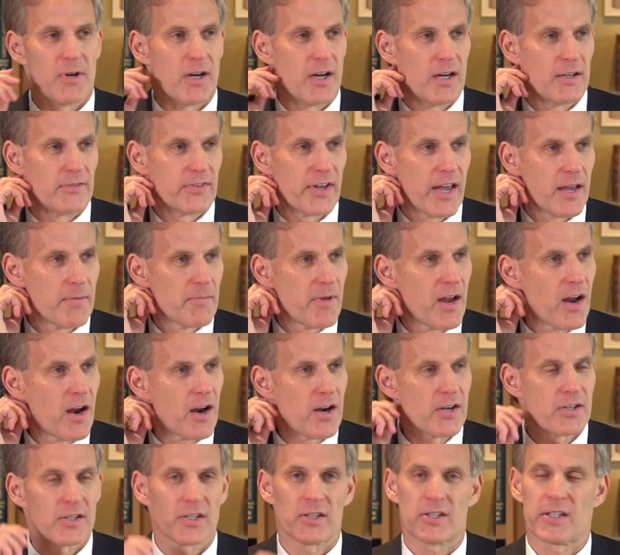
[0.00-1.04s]
of gay
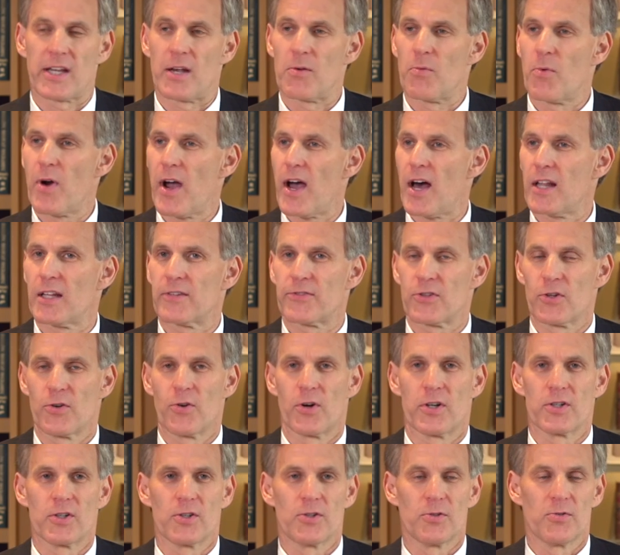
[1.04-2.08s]
marriage and say, well, if you're
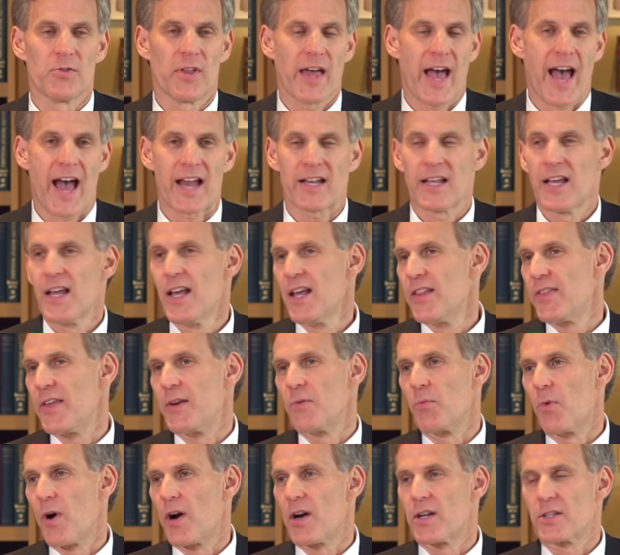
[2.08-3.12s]
going to do that,
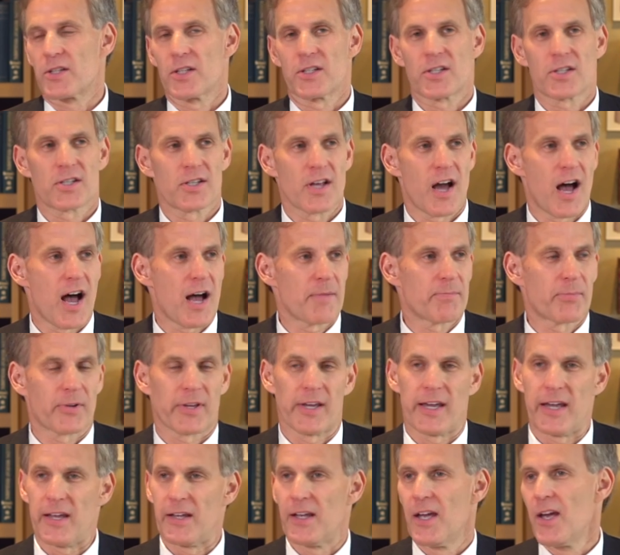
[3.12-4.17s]
then where does it stop?
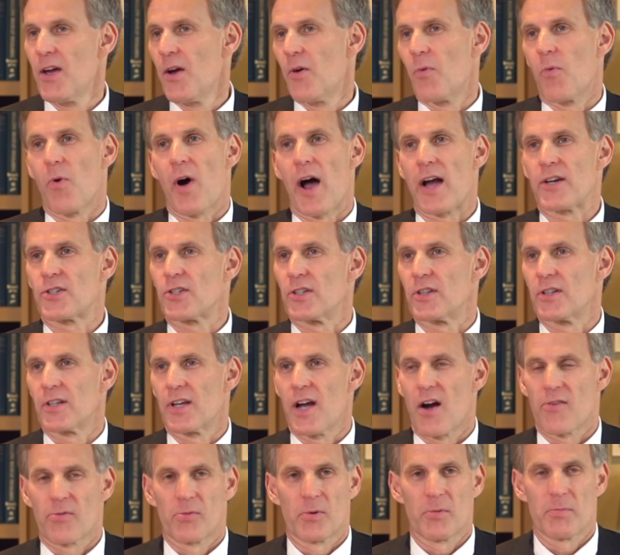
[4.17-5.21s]
Okay, why shouldn't the
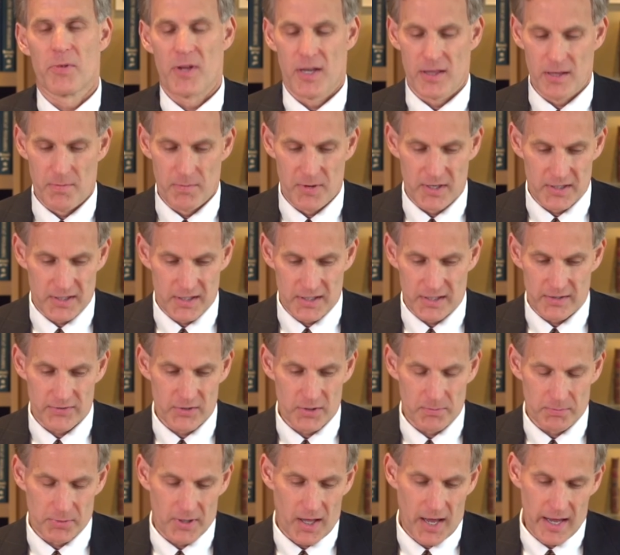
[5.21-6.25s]
government be in the business of
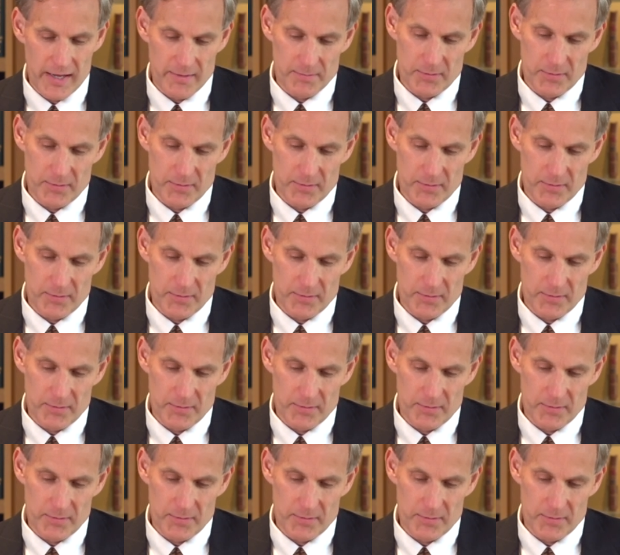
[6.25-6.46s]
supplying